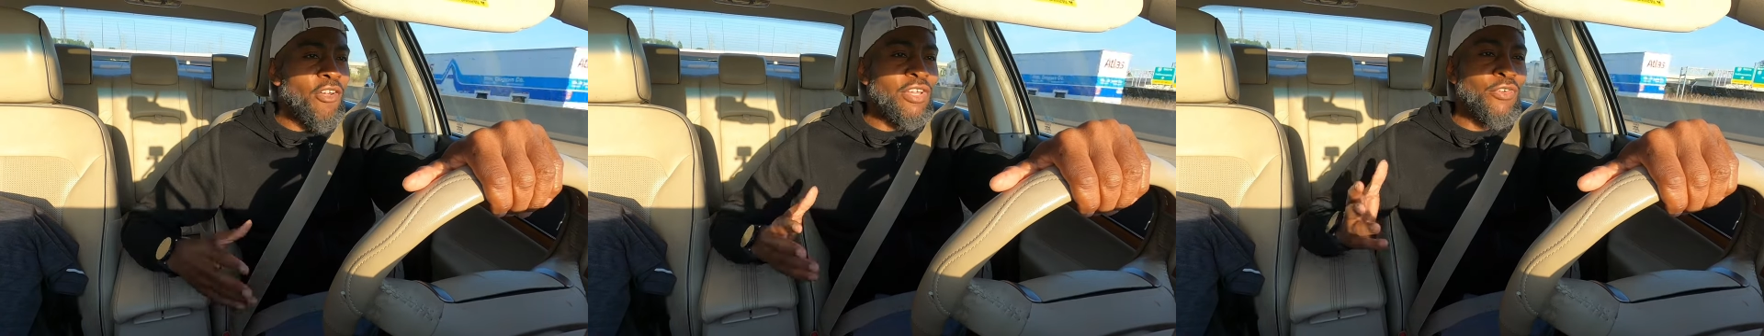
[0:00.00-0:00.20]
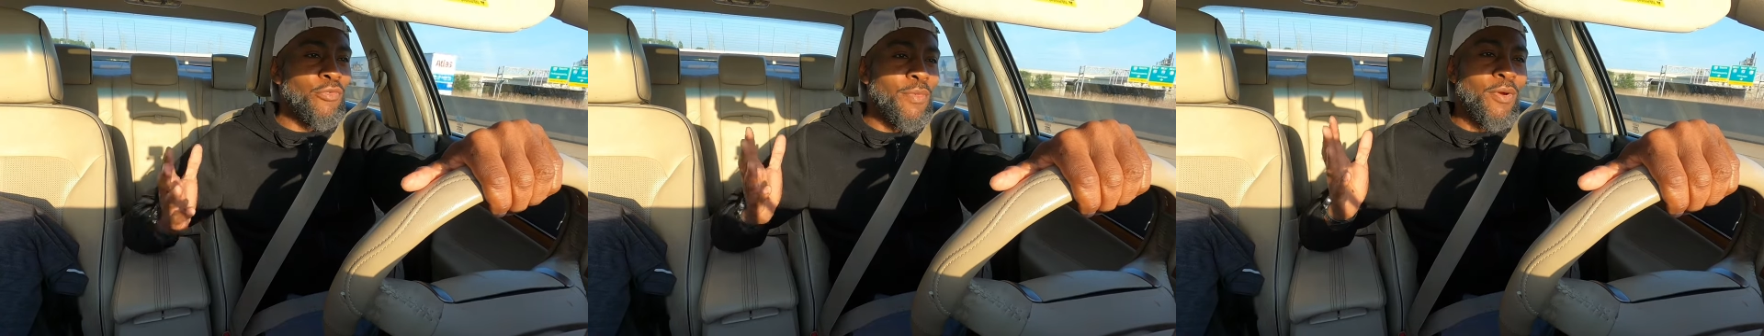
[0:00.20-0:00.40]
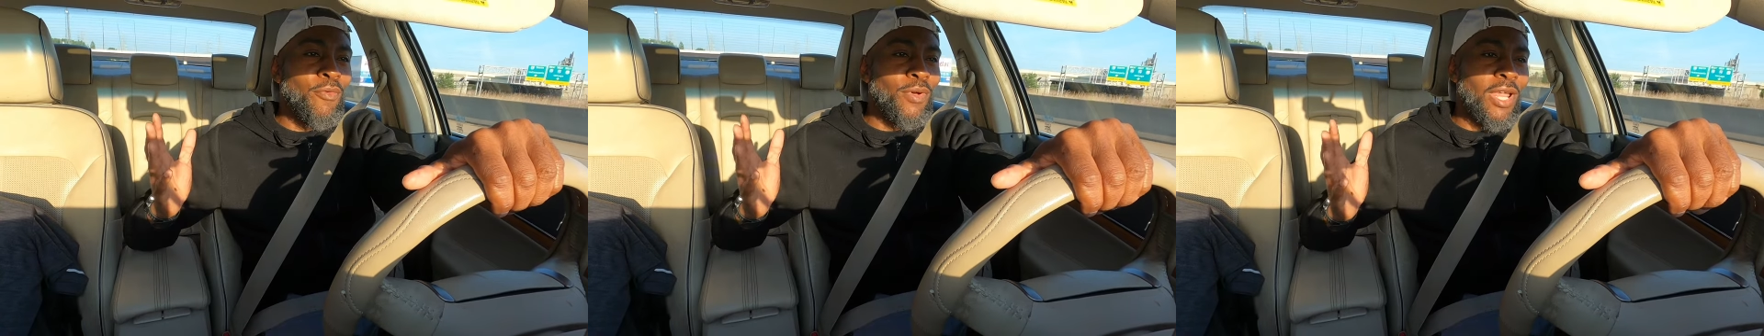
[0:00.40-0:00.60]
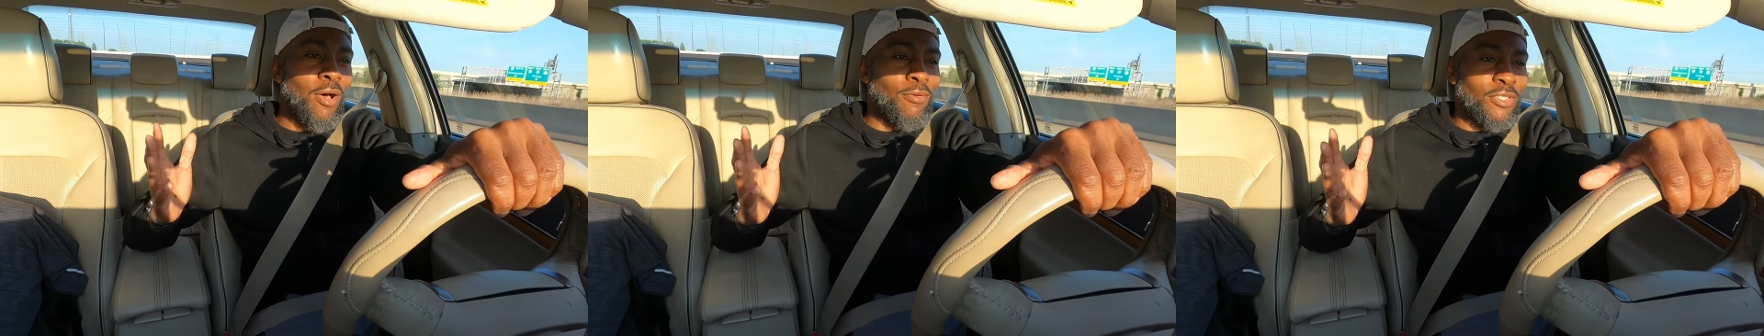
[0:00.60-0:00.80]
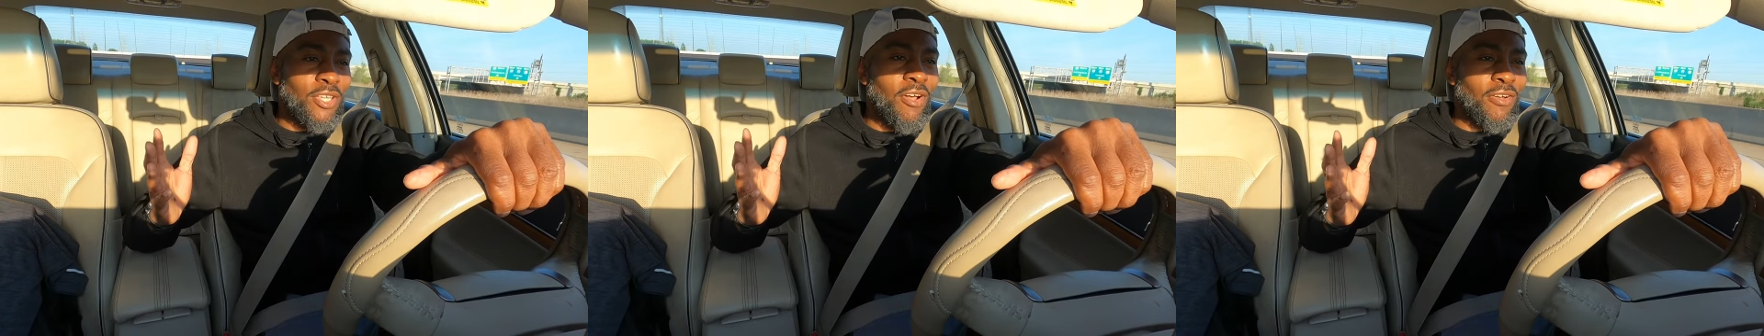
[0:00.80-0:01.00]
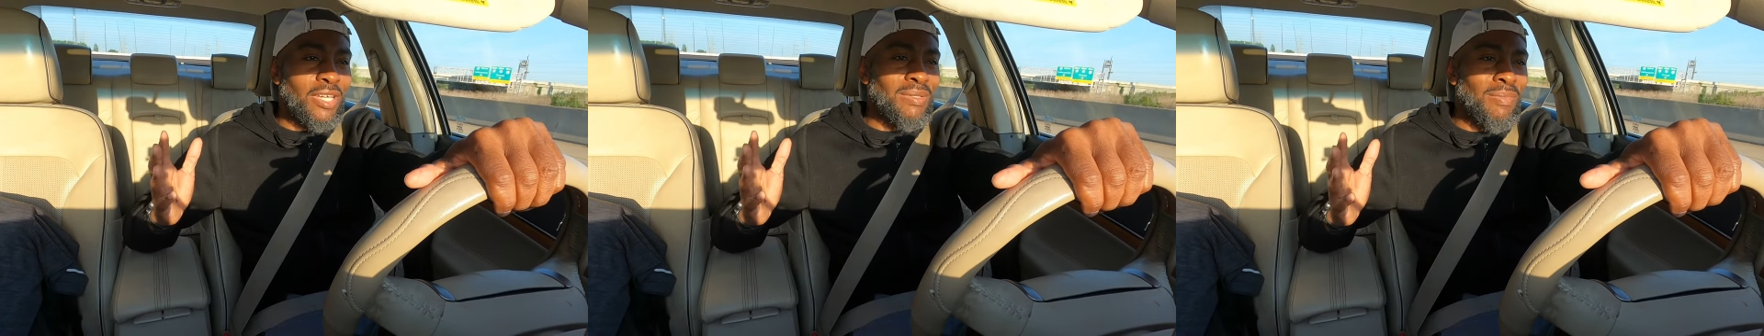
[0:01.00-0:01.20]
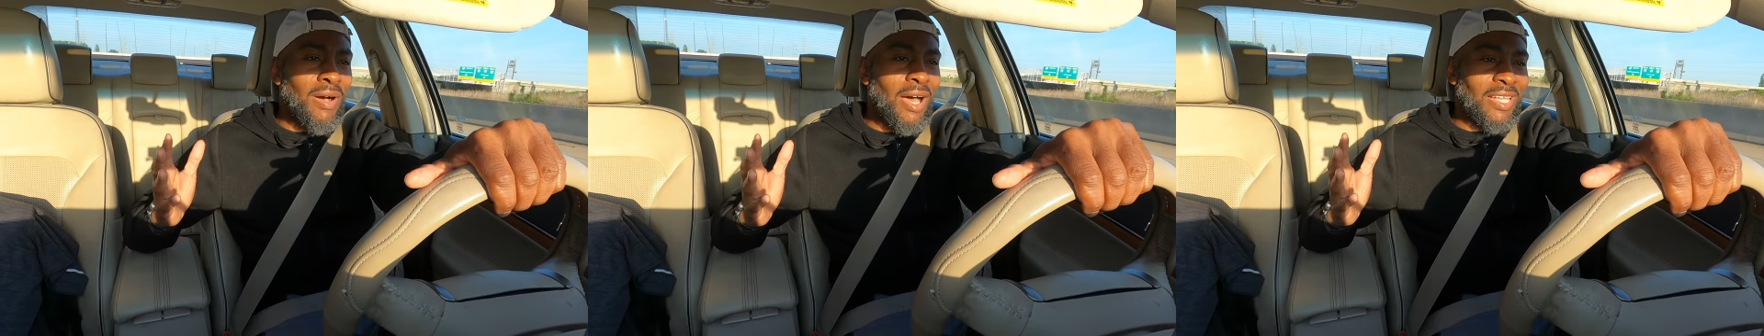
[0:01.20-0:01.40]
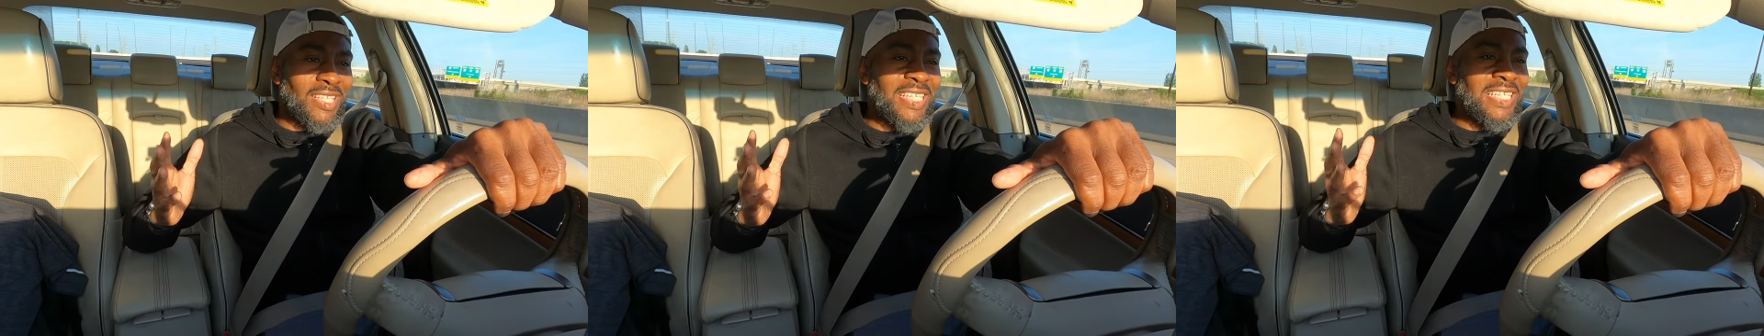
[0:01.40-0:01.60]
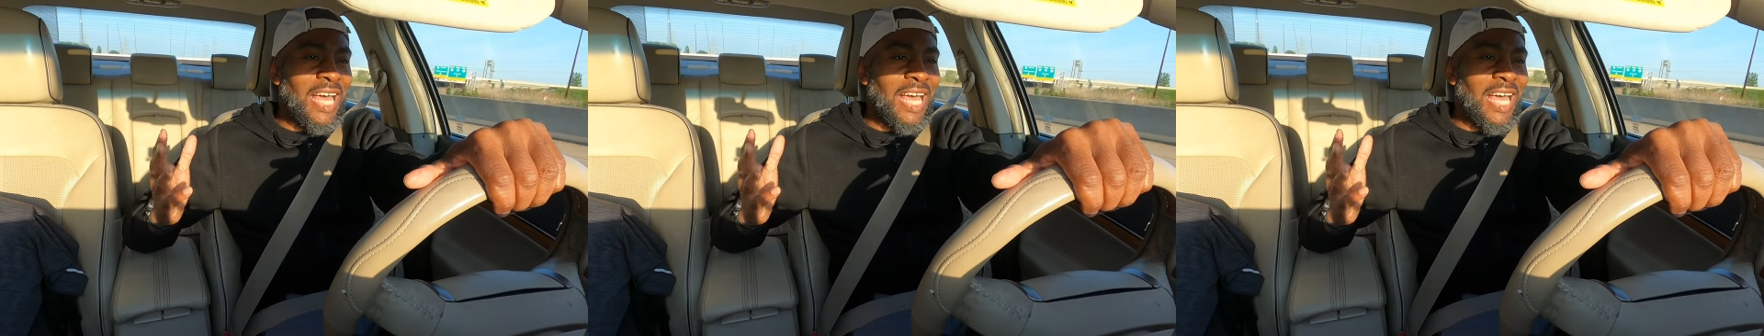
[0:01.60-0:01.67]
don't even remember what I was talking about.